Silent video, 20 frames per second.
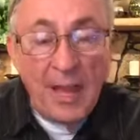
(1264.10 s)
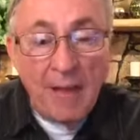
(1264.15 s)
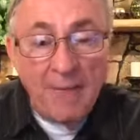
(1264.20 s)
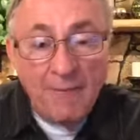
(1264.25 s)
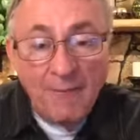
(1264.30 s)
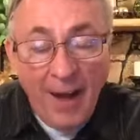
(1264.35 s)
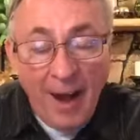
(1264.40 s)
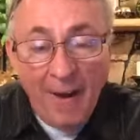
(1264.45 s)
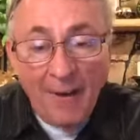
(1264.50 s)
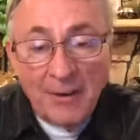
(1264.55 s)

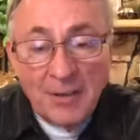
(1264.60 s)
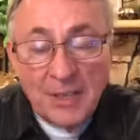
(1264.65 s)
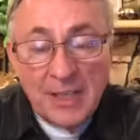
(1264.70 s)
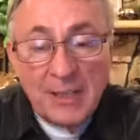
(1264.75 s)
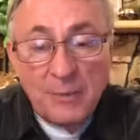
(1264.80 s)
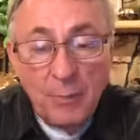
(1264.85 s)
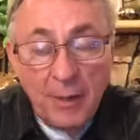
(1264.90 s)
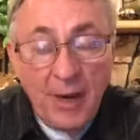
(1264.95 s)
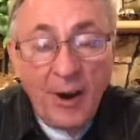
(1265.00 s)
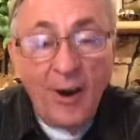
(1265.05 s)
not
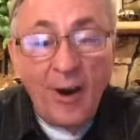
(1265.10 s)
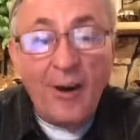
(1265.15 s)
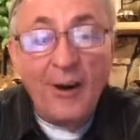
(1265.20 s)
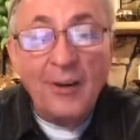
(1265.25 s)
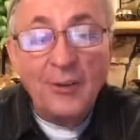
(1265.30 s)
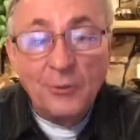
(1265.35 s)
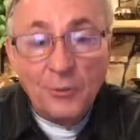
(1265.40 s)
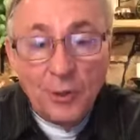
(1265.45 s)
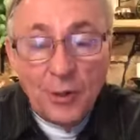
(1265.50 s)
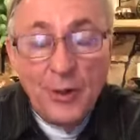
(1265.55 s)
Pharisees. We are
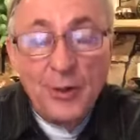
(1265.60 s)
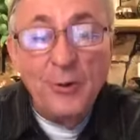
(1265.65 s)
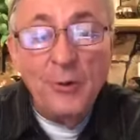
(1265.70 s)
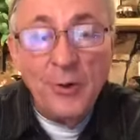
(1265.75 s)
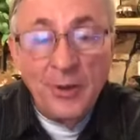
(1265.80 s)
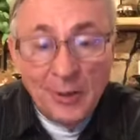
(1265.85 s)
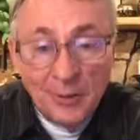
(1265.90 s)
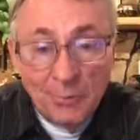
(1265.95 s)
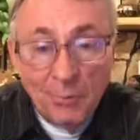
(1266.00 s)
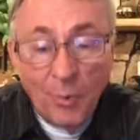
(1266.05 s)

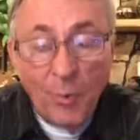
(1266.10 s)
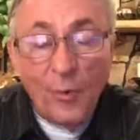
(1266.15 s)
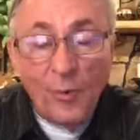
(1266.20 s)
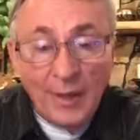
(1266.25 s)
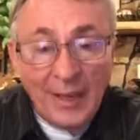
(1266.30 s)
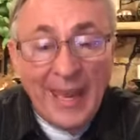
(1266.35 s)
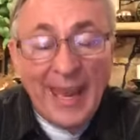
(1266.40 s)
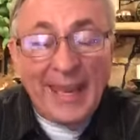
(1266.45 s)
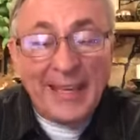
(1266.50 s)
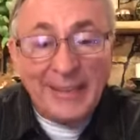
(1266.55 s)
true born
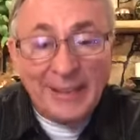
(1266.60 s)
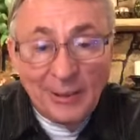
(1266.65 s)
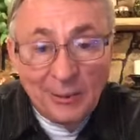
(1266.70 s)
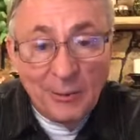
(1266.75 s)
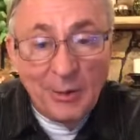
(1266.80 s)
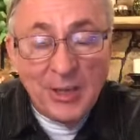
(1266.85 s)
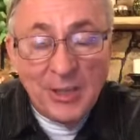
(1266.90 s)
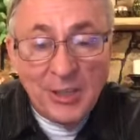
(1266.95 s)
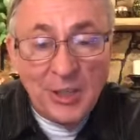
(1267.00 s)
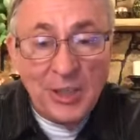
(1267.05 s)
again
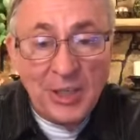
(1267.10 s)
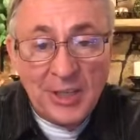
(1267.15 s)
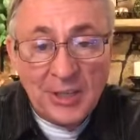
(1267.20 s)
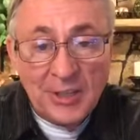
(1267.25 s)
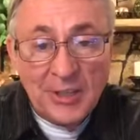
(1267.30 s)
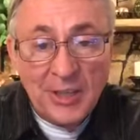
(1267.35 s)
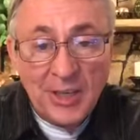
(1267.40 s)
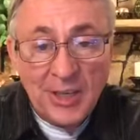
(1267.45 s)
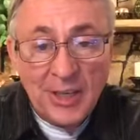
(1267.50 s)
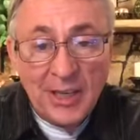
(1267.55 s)

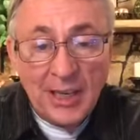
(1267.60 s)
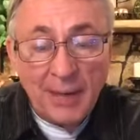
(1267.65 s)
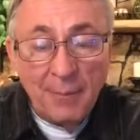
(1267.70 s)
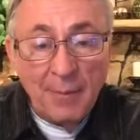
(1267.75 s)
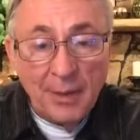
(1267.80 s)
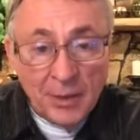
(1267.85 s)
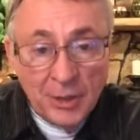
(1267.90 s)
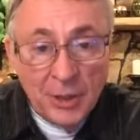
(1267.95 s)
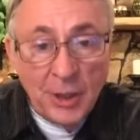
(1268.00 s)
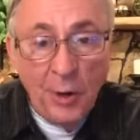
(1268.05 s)
Christians. I'm
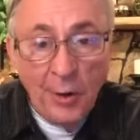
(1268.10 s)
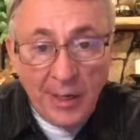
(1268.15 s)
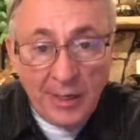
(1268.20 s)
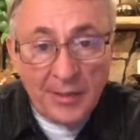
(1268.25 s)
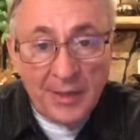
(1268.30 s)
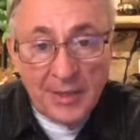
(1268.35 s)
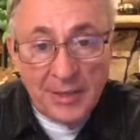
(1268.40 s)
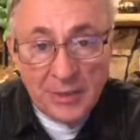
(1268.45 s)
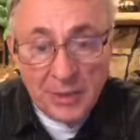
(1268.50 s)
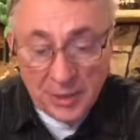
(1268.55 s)
going to show you
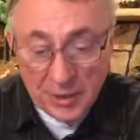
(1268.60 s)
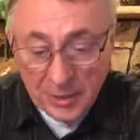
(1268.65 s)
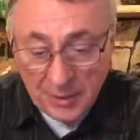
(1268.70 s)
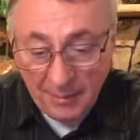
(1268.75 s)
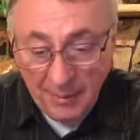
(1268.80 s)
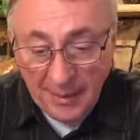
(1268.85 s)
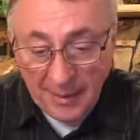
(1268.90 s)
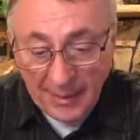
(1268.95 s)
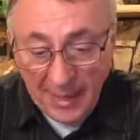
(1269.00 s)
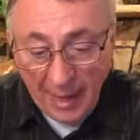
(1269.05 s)
this just a
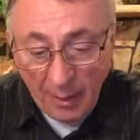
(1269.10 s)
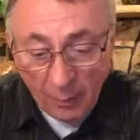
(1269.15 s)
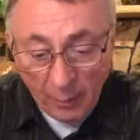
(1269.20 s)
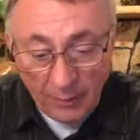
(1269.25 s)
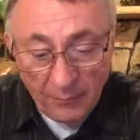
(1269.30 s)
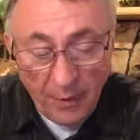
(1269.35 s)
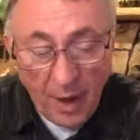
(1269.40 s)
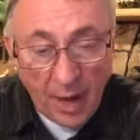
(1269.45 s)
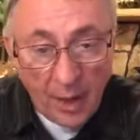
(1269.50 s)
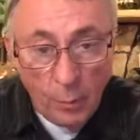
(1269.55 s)
minute now.
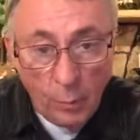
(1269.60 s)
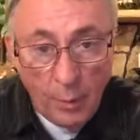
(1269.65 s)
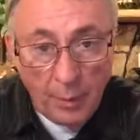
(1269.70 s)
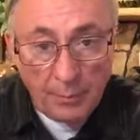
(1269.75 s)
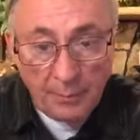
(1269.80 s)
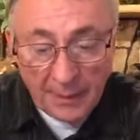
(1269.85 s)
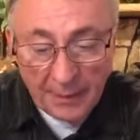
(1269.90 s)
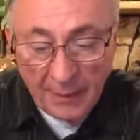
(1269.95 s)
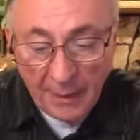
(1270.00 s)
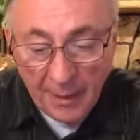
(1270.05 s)
Follow with
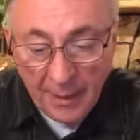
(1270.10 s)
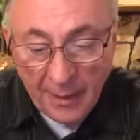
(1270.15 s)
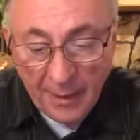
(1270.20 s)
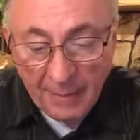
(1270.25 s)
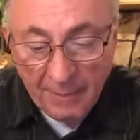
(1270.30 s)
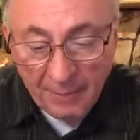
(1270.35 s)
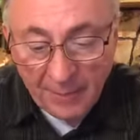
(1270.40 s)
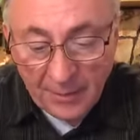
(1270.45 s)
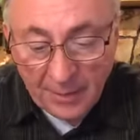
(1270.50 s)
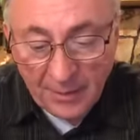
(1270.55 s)
me.
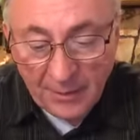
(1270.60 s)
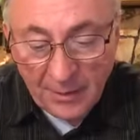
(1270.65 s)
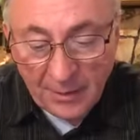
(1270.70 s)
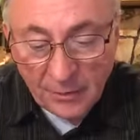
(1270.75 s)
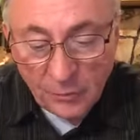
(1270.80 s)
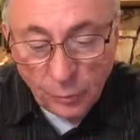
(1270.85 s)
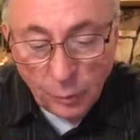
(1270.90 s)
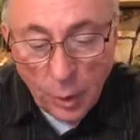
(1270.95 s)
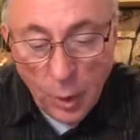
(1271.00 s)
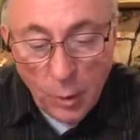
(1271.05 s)
The, the
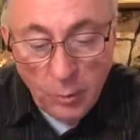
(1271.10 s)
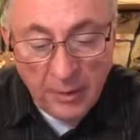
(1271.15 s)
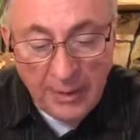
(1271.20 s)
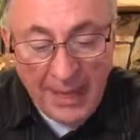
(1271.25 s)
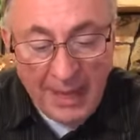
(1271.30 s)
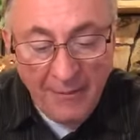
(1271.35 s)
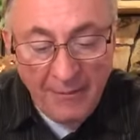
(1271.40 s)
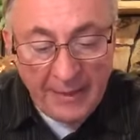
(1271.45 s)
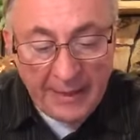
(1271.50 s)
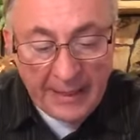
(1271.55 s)
truth
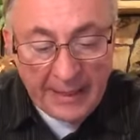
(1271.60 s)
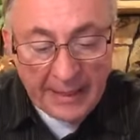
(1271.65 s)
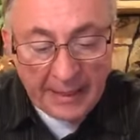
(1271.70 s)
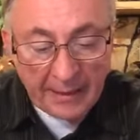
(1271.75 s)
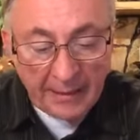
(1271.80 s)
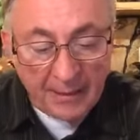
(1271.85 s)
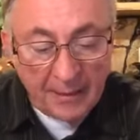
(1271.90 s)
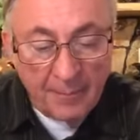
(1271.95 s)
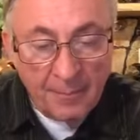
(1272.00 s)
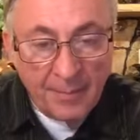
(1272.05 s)
given
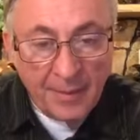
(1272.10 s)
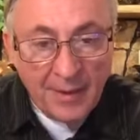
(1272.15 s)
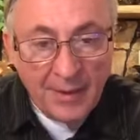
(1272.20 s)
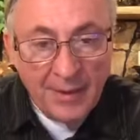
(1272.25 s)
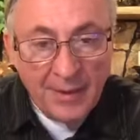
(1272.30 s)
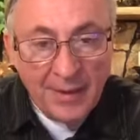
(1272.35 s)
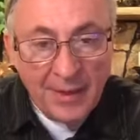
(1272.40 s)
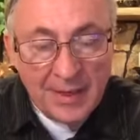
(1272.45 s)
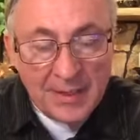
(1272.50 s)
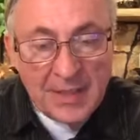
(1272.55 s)
here
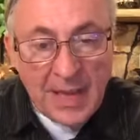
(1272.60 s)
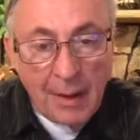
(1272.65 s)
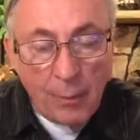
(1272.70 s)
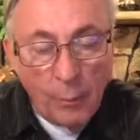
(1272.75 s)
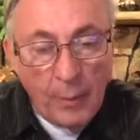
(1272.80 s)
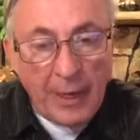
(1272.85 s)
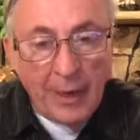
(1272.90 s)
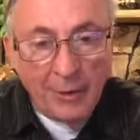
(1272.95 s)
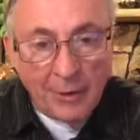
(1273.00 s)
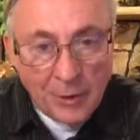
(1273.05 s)
is that
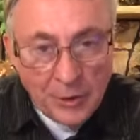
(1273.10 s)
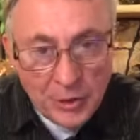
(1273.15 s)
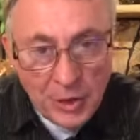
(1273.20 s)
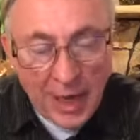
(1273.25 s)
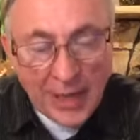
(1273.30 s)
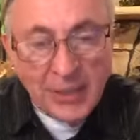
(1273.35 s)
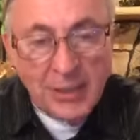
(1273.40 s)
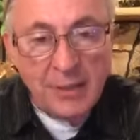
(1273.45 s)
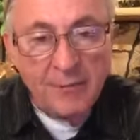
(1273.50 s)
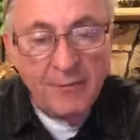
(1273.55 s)
we are
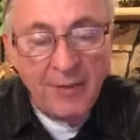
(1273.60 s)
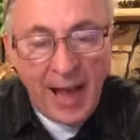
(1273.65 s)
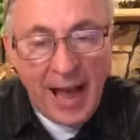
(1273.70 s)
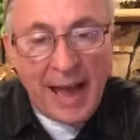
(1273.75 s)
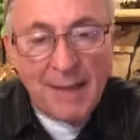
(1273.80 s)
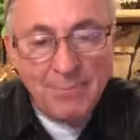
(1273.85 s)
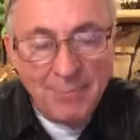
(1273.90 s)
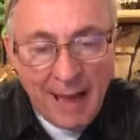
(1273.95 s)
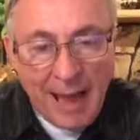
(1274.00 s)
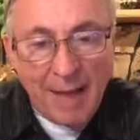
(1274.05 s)

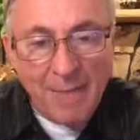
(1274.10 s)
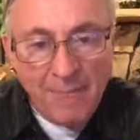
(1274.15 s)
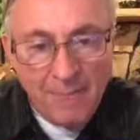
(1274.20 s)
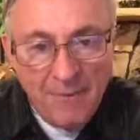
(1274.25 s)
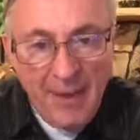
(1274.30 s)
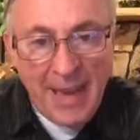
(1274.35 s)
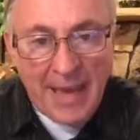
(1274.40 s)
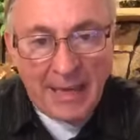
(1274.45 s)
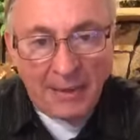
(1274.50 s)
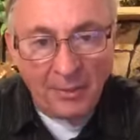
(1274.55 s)
justified by
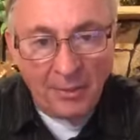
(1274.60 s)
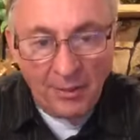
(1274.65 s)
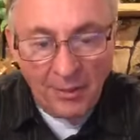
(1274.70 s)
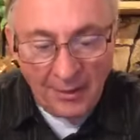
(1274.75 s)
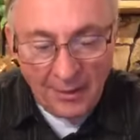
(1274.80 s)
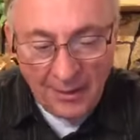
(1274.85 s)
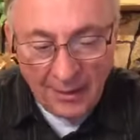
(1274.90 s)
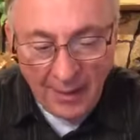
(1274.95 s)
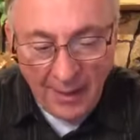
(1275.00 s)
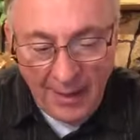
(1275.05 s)
faith.
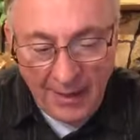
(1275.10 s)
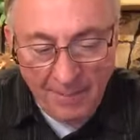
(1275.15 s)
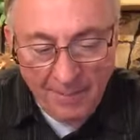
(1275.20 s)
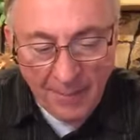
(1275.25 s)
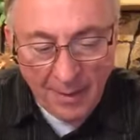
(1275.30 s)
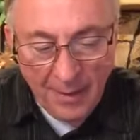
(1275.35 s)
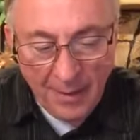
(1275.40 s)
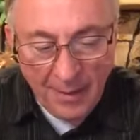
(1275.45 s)
Okay?